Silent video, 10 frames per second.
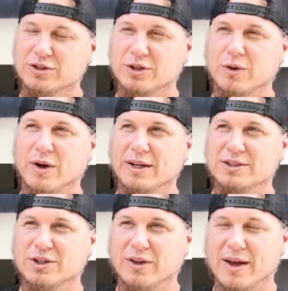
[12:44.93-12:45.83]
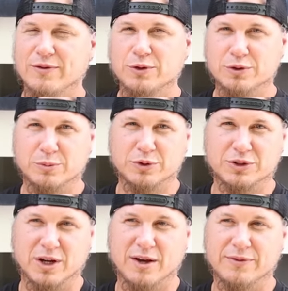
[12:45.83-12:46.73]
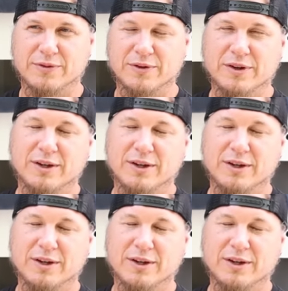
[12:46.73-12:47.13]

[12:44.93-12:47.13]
so I still have usable stuff